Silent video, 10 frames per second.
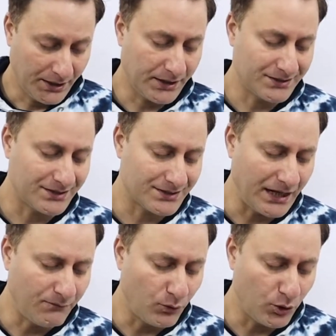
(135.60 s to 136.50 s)
it is the
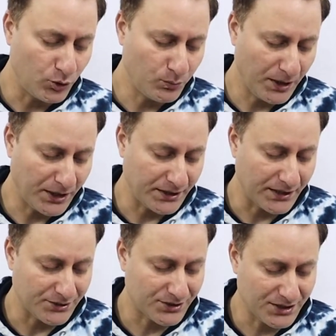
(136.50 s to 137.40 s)
same volume, and
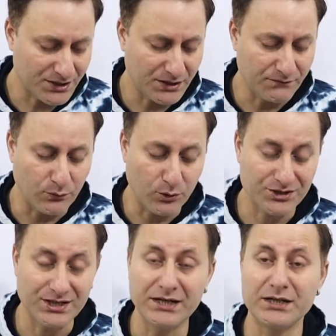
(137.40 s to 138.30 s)
that is 64
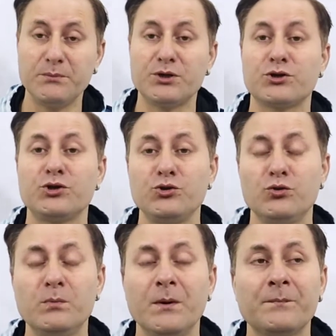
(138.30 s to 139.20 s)
centimeter
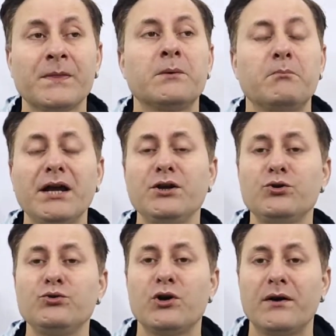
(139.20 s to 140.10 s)
cube. Mind
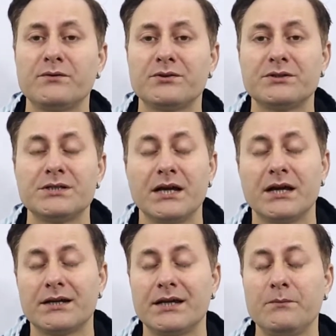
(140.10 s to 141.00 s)
you, you have
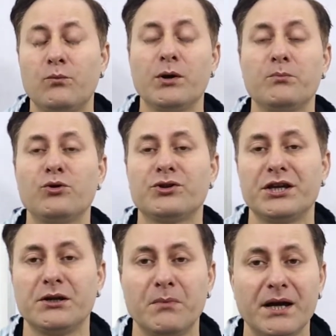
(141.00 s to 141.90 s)
to keep one more
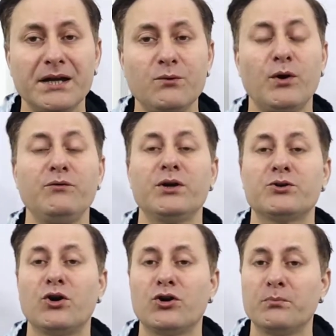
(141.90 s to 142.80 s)
thing in mind. When we are
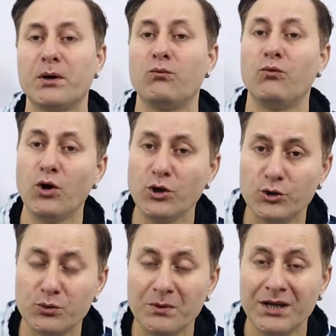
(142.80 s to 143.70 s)
talking about
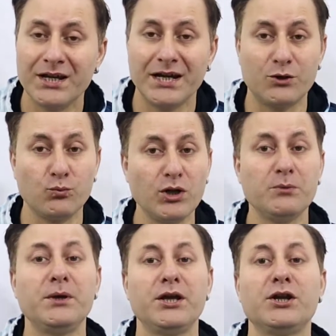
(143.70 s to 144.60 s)
volume, it
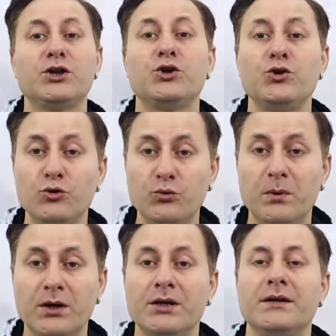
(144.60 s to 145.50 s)
will be in
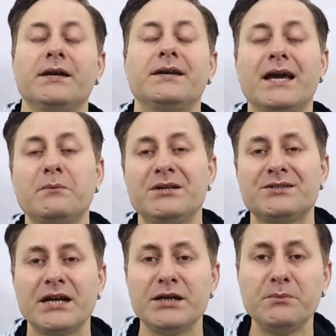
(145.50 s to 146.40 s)
cube. It can be
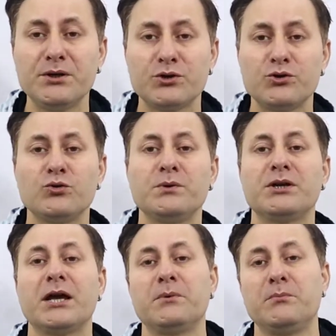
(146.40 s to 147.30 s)
centimeter cube, it
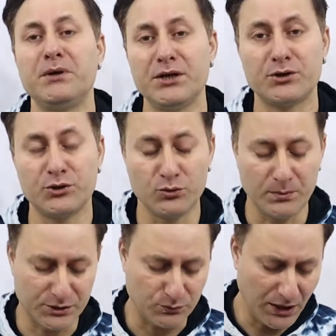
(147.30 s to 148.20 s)
can be meter cube
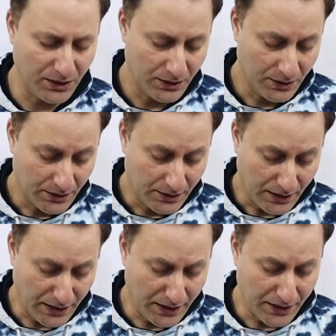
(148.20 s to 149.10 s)
as well.
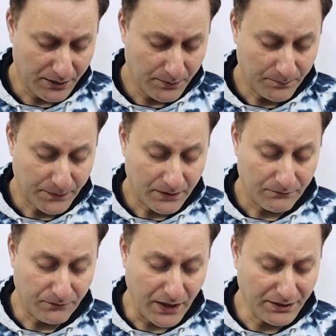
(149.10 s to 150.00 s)
And
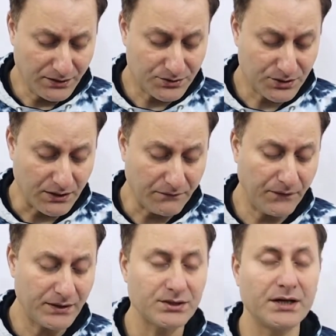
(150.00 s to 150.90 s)
find the
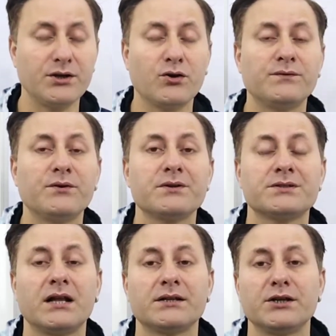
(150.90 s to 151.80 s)
surface area of the
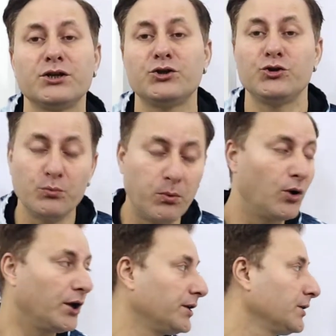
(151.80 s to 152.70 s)
resulting
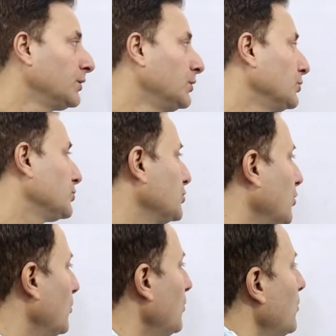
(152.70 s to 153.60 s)
cuboid.
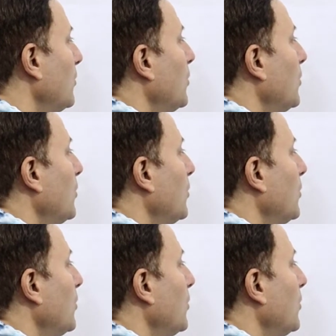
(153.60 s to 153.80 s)
So